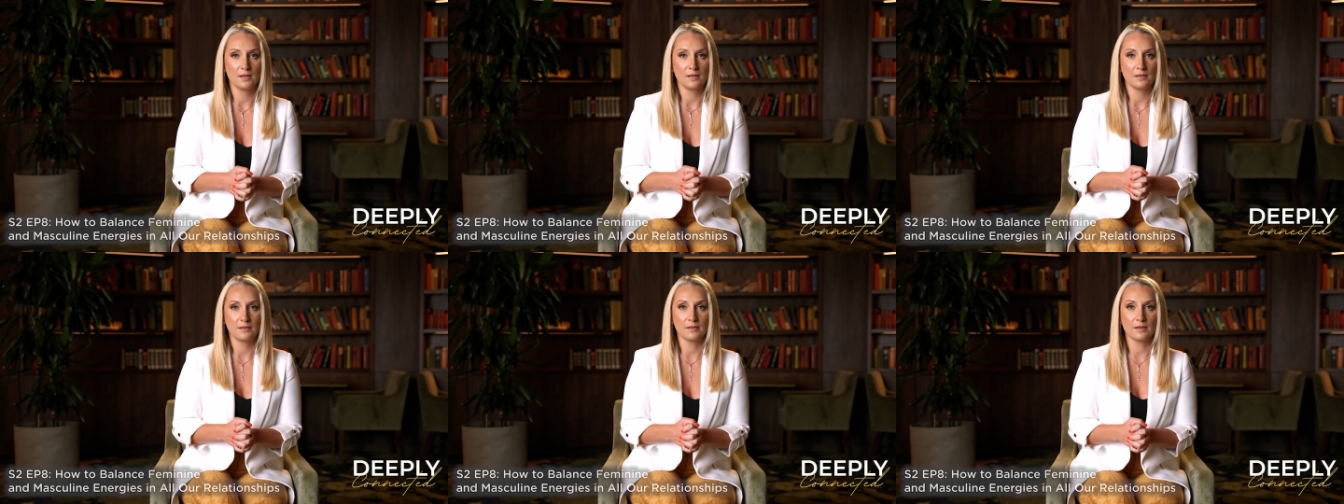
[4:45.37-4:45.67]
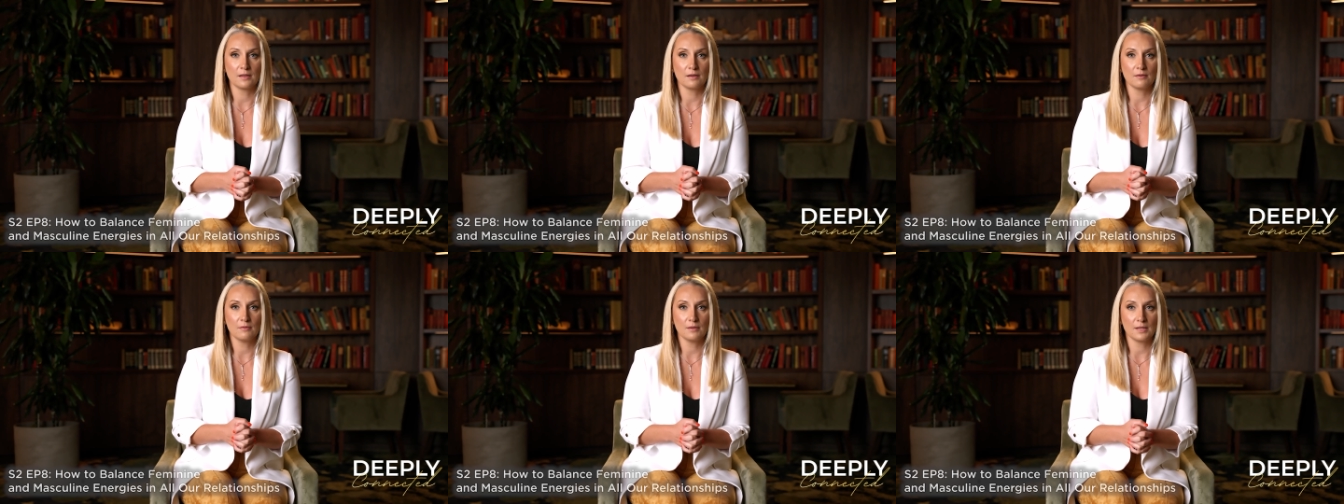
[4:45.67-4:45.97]

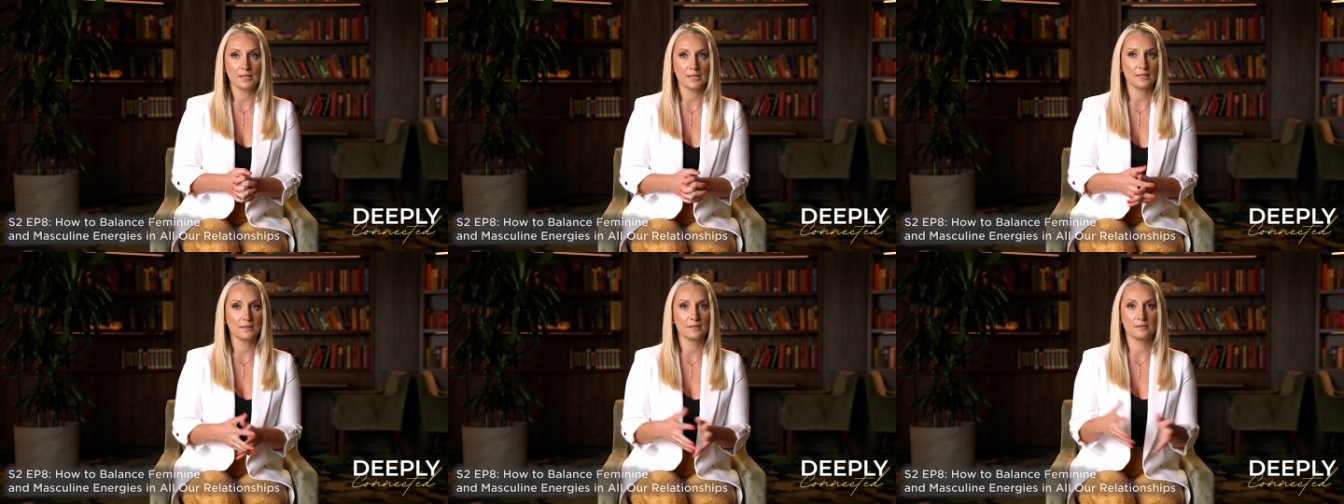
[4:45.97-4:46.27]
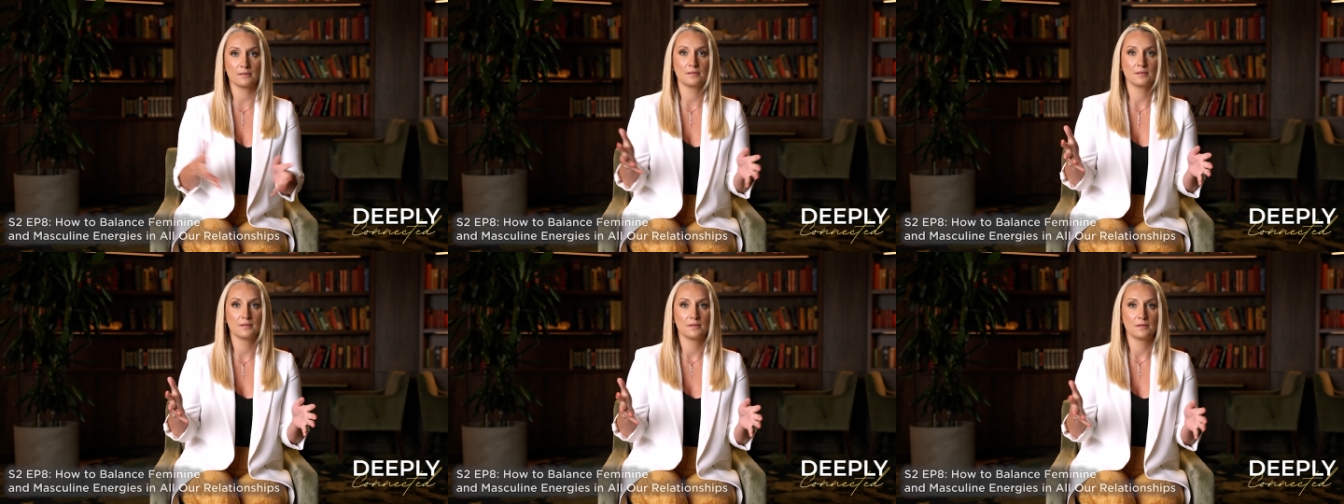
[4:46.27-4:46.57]

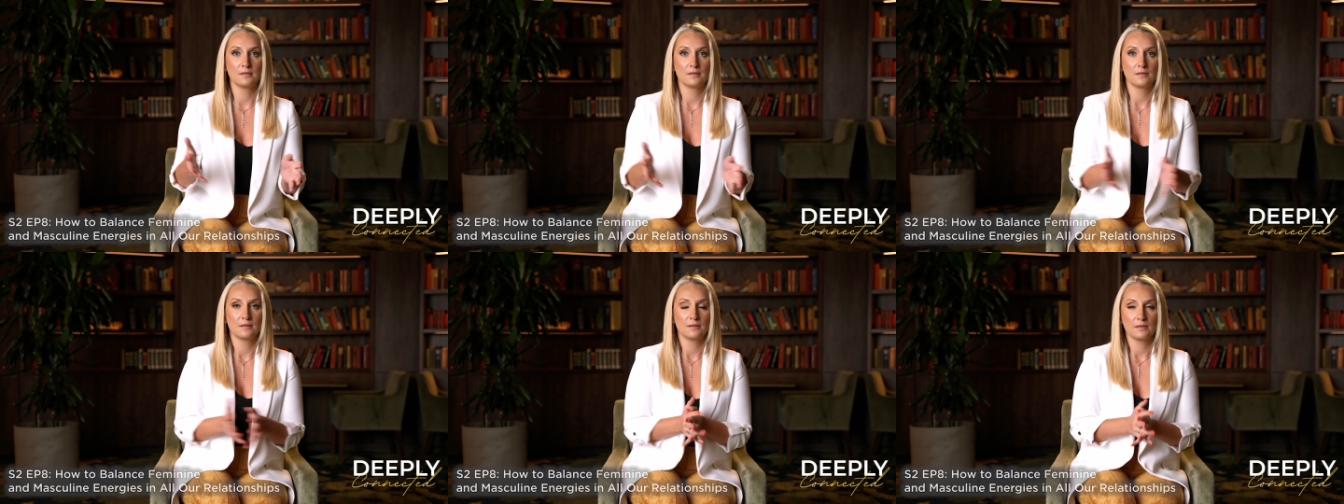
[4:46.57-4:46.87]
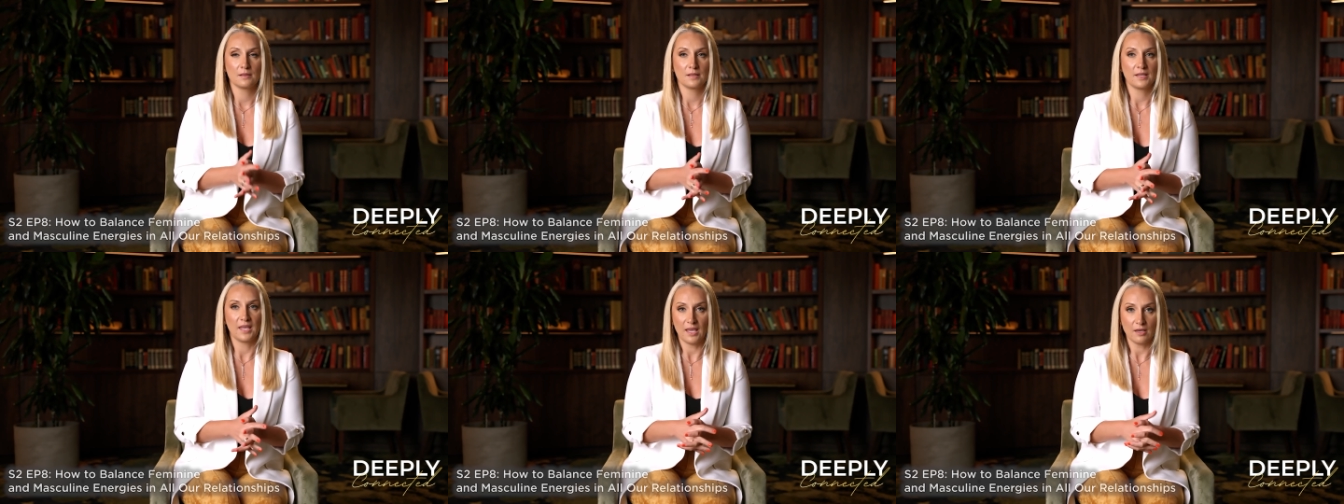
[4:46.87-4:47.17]
Like,
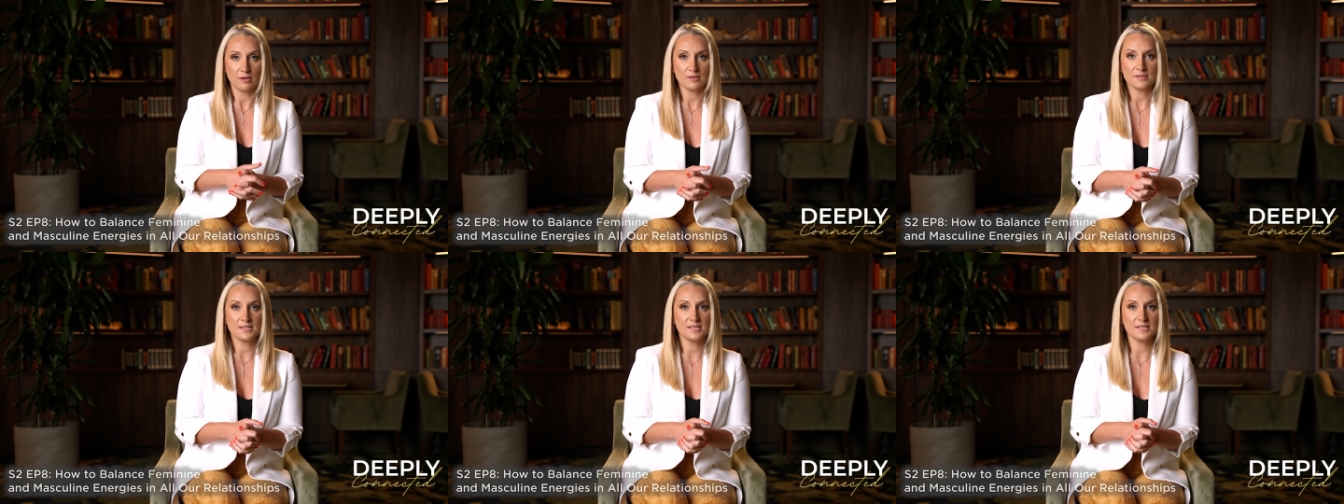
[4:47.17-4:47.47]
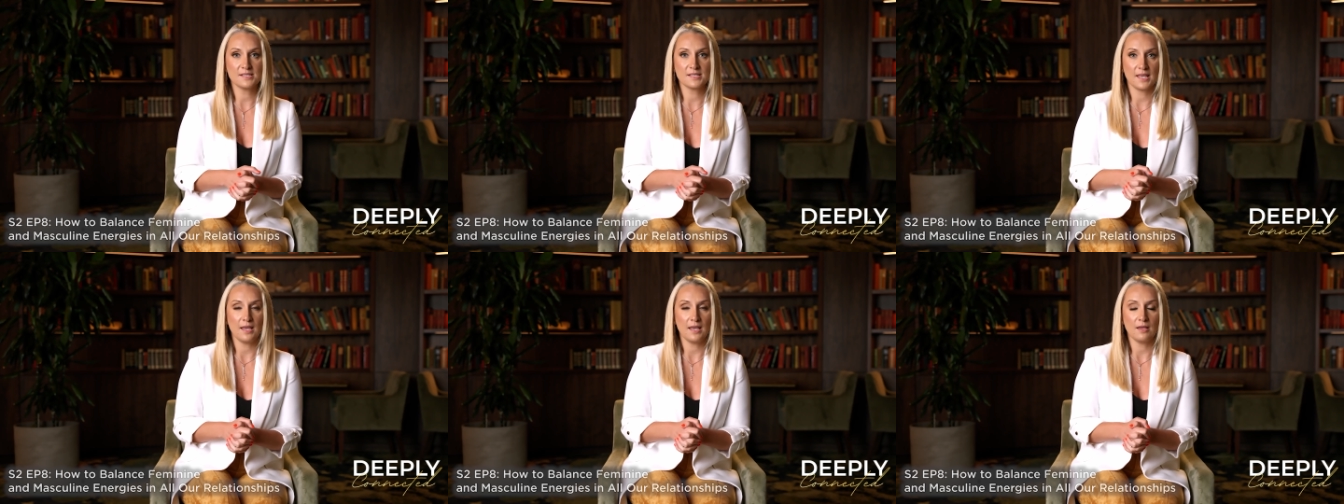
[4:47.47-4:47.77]
chaos
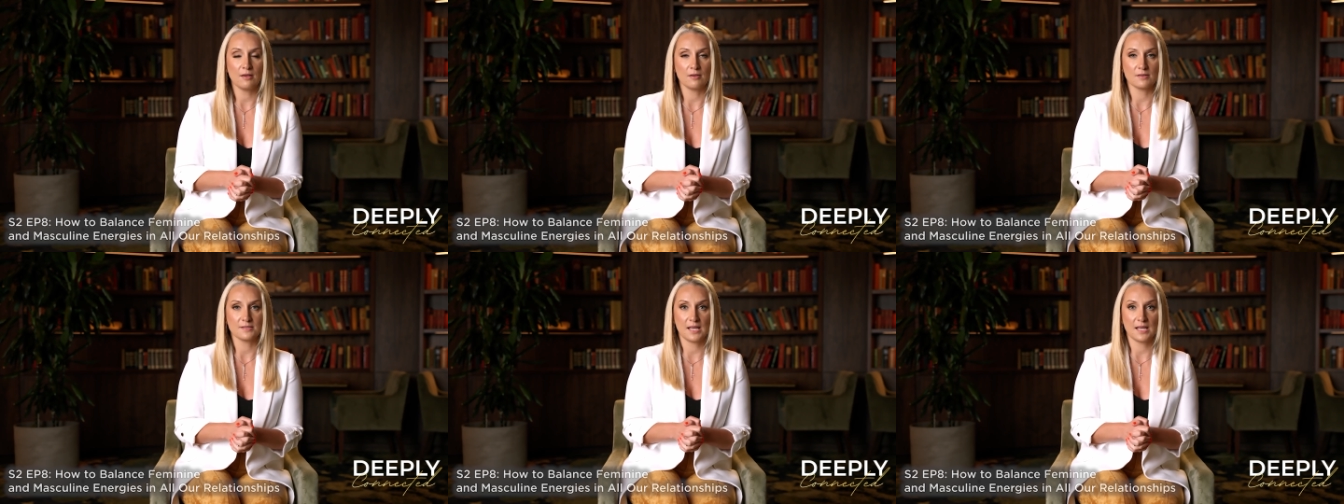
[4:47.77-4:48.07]
is chaos.